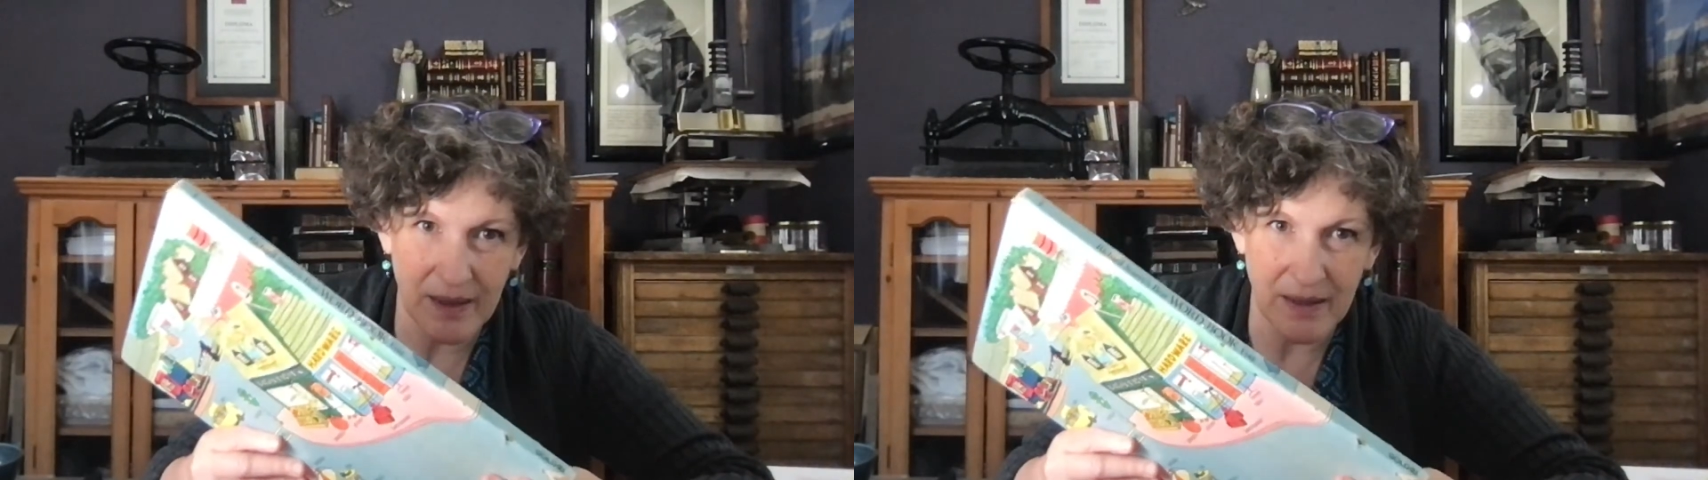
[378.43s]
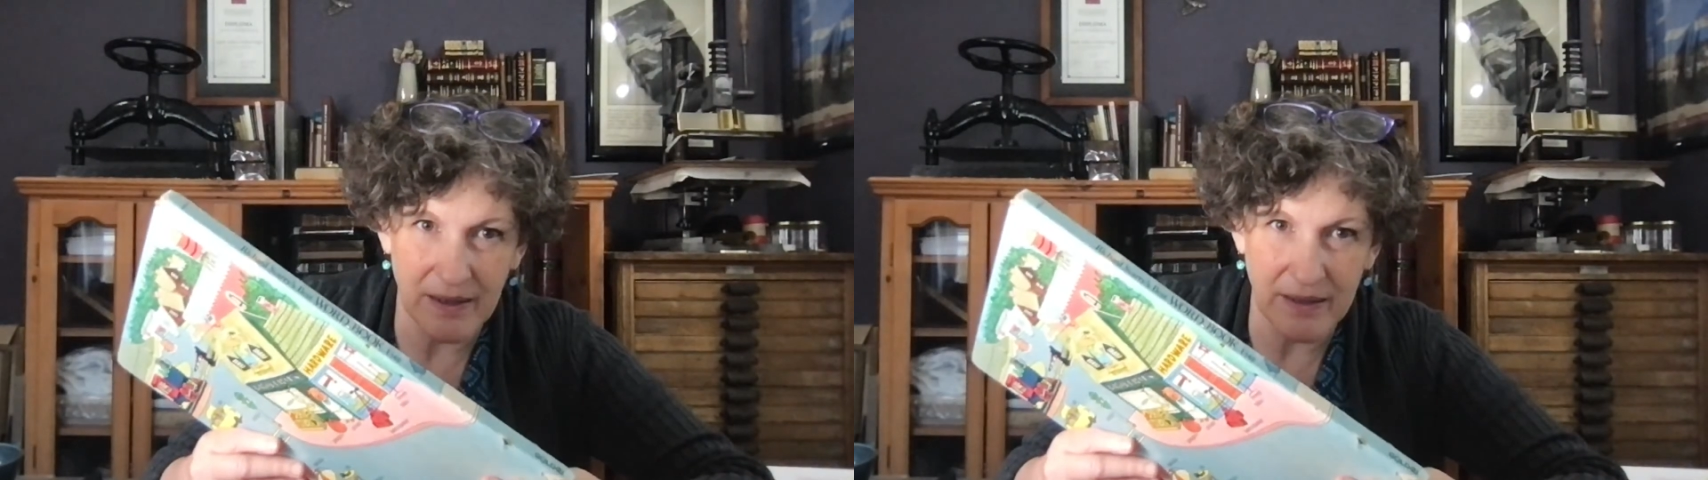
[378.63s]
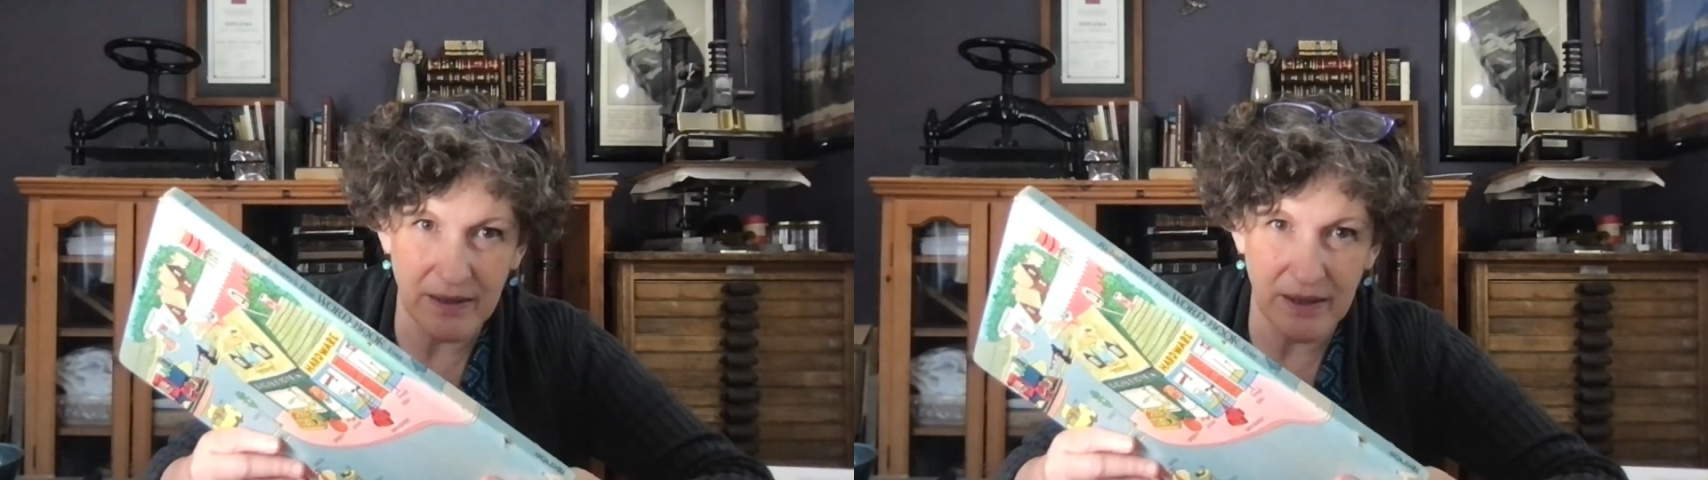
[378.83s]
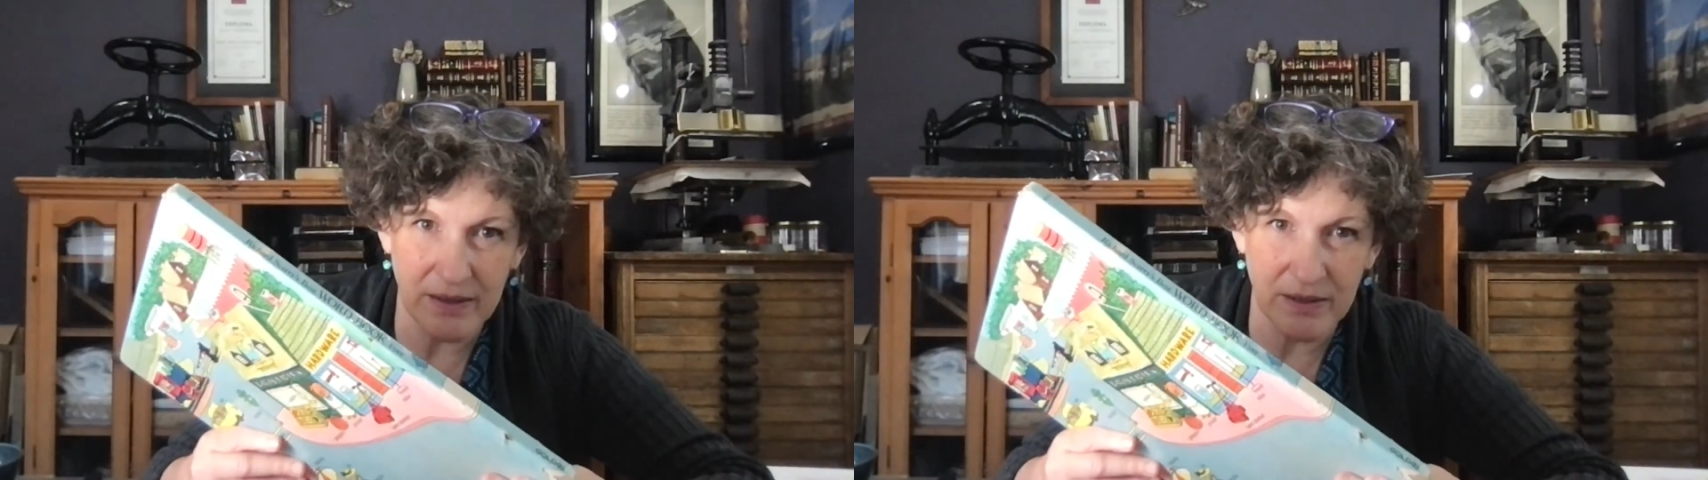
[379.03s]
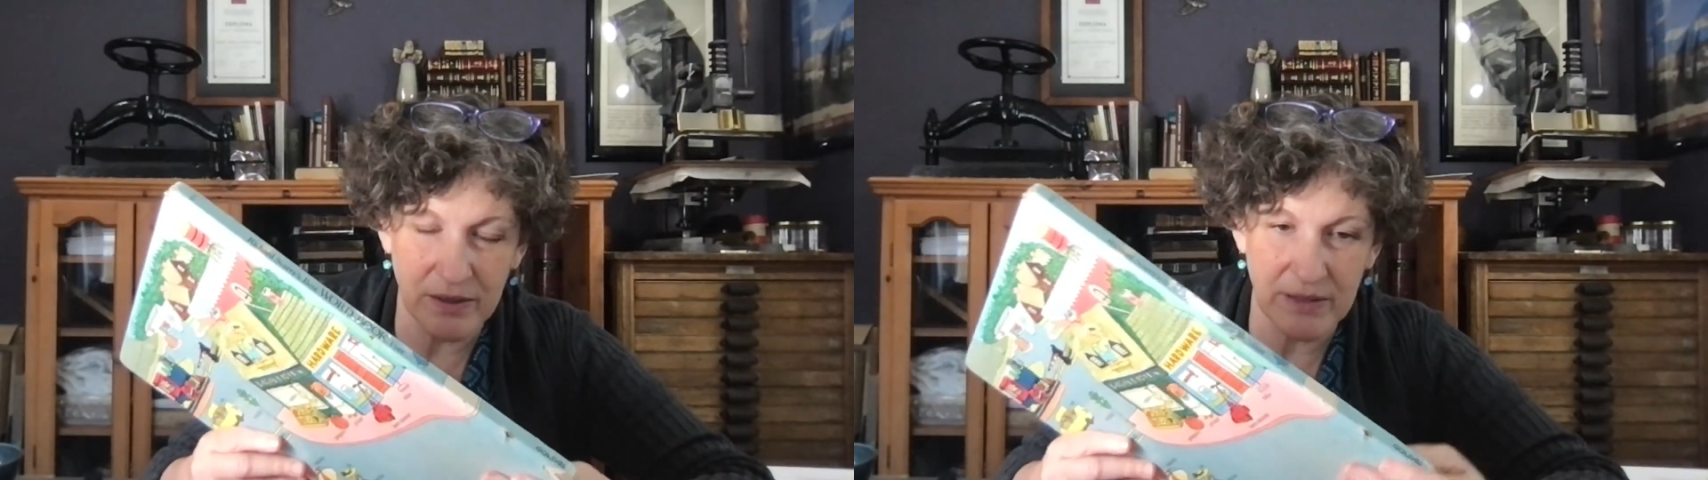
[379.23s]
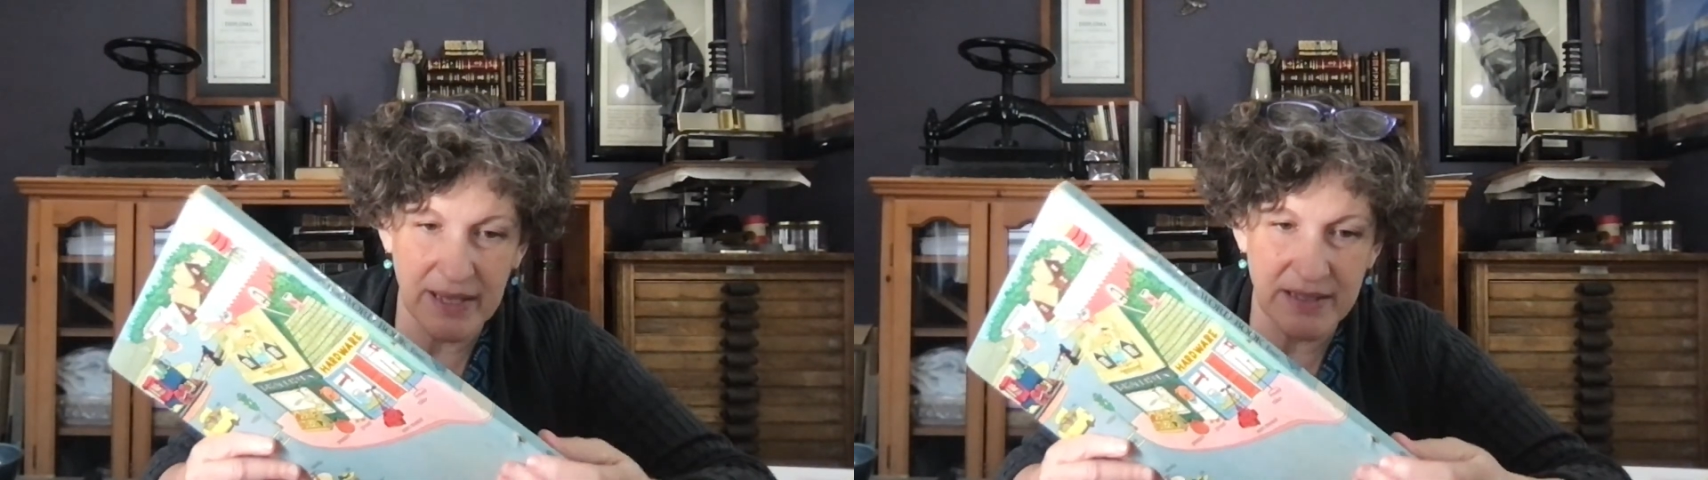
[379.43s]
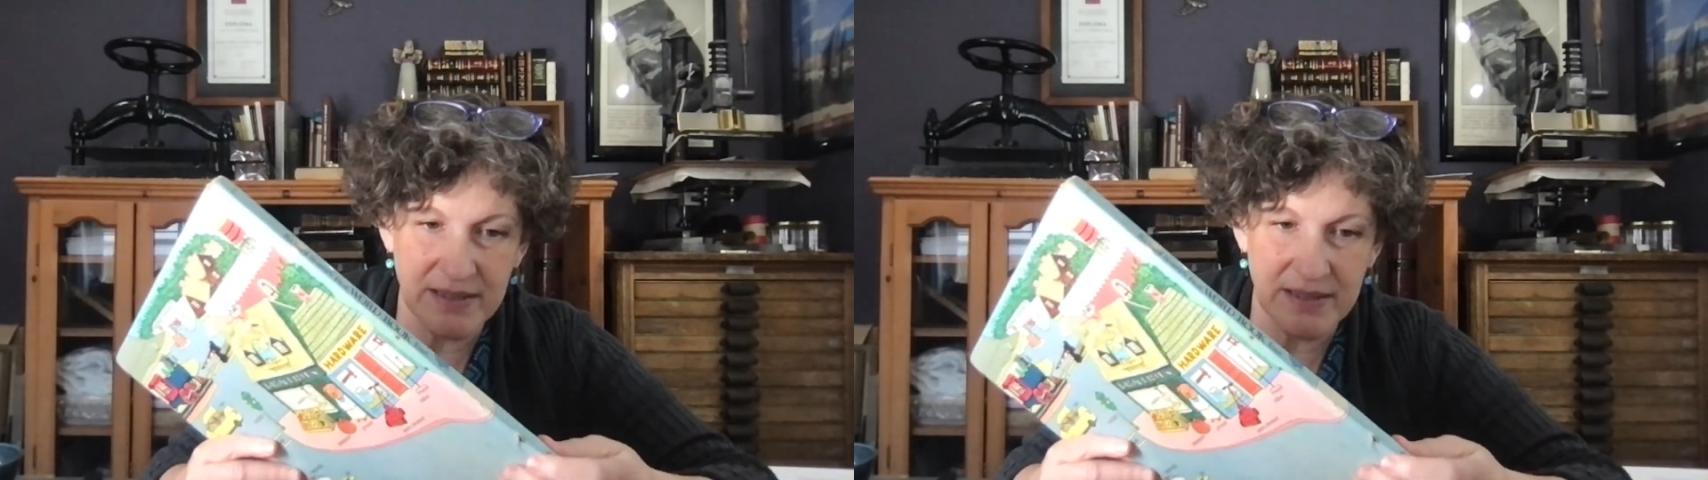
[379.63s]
And I thought you'd like